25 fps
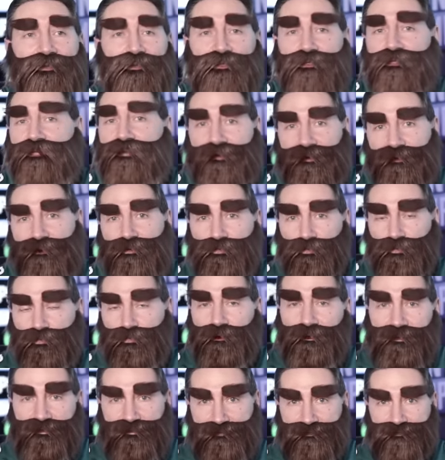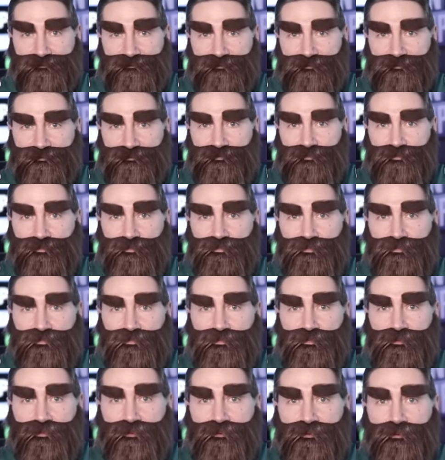that rate,
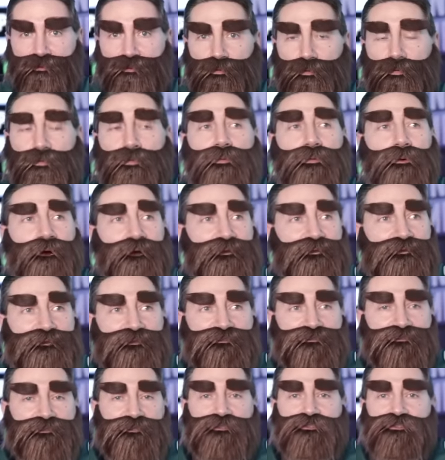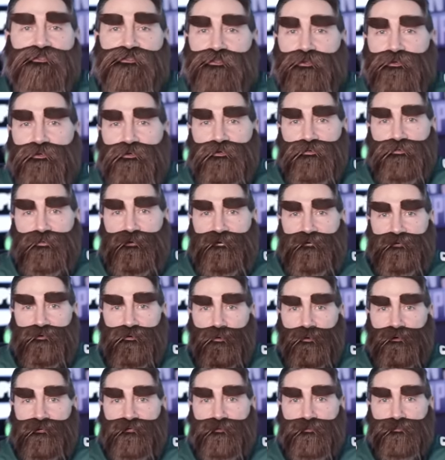what is the churn rate
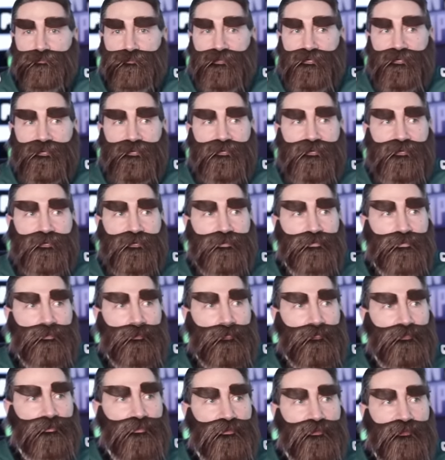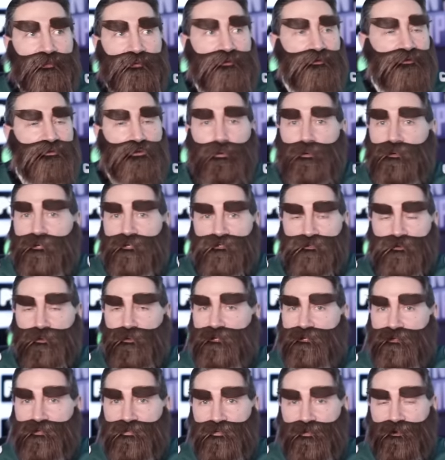going to be in twenty
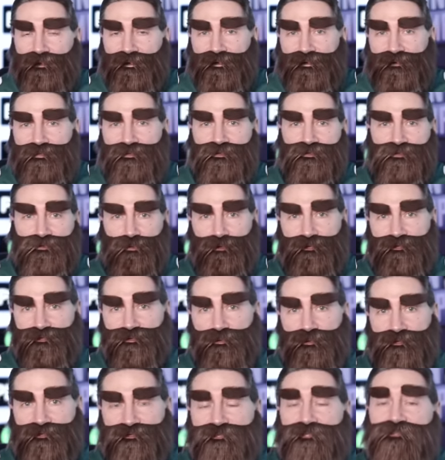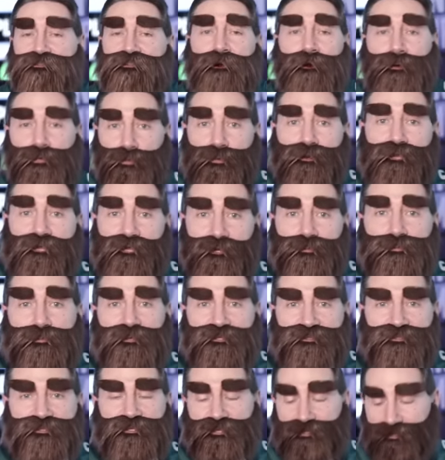twenty-five and twenty twenty-six? Are we going to
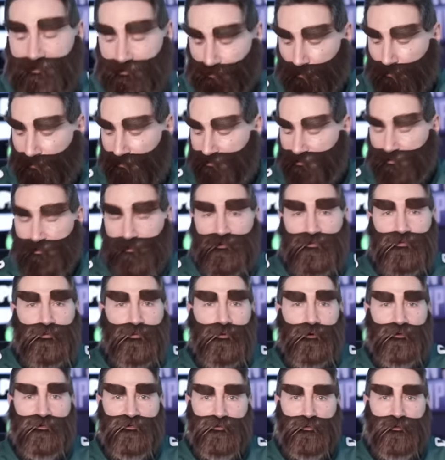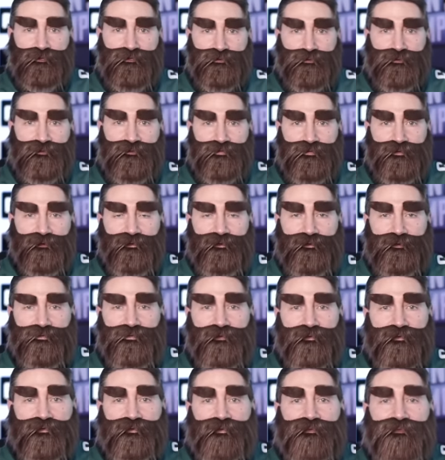be seeing in twenty twenty-four and twenty twenty-five
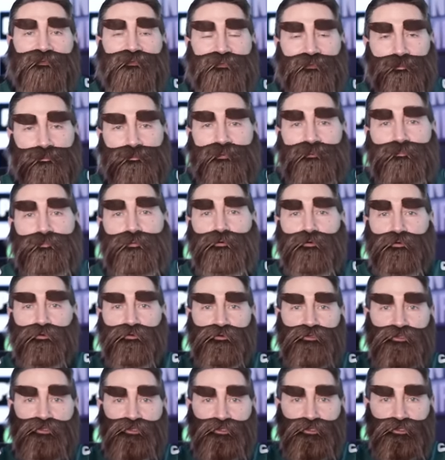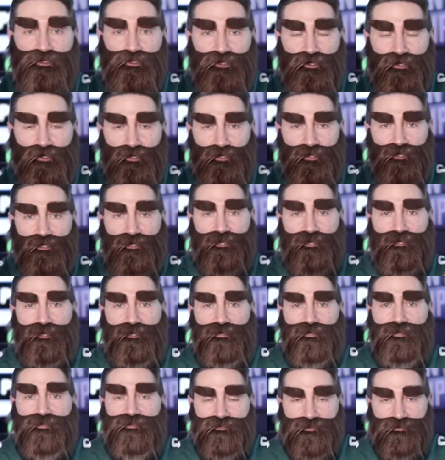that the people who churn
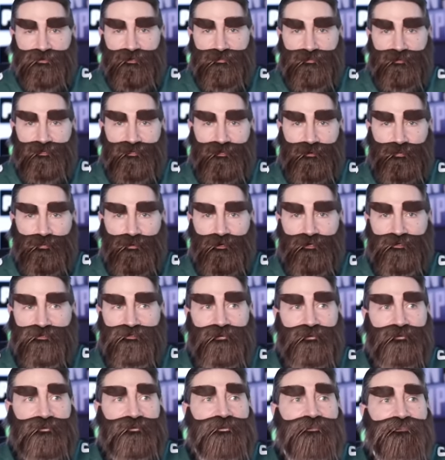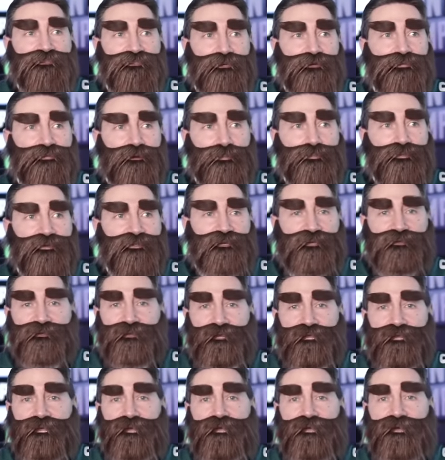the streaming networks is going to represent
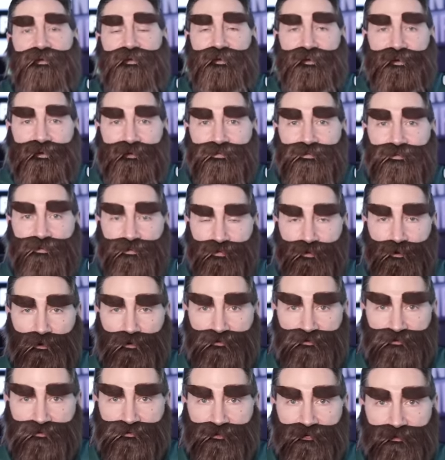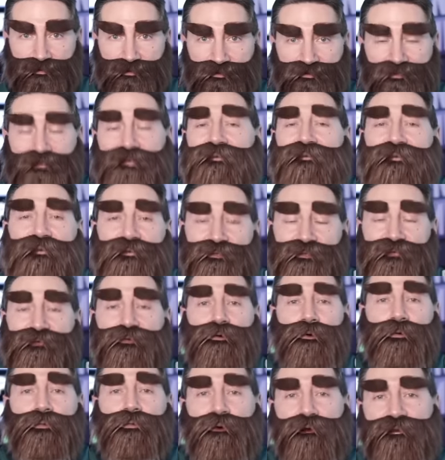like half of all streamers? And
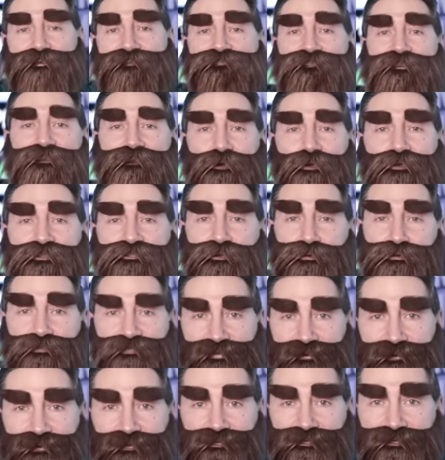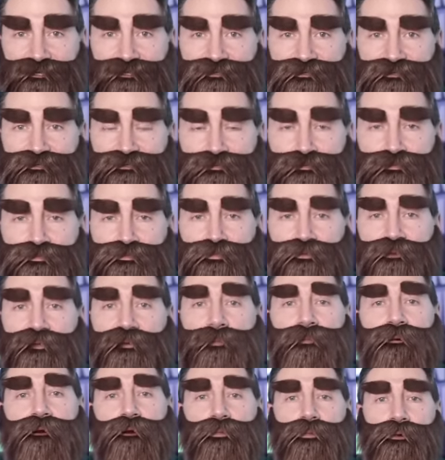then what does that also tell us
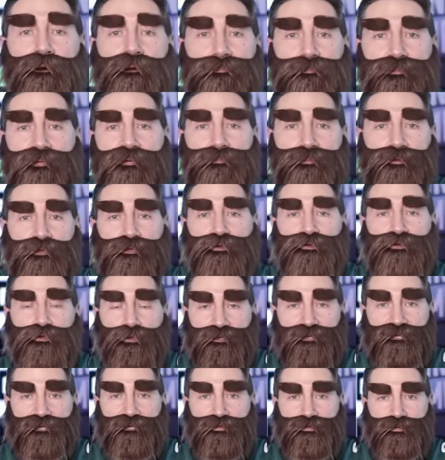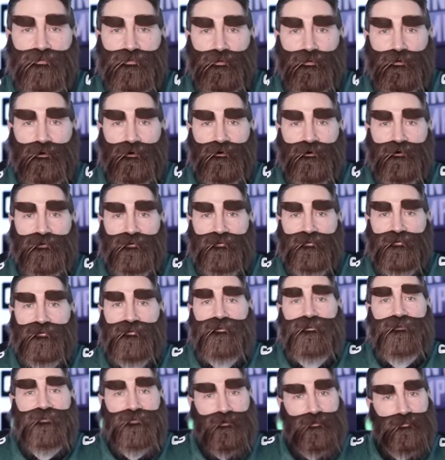about what people are looking for
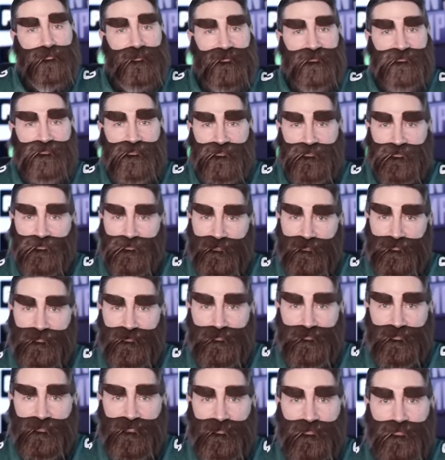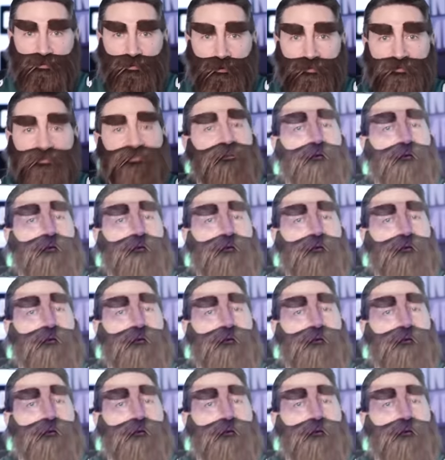in their major streaming platforms? Now,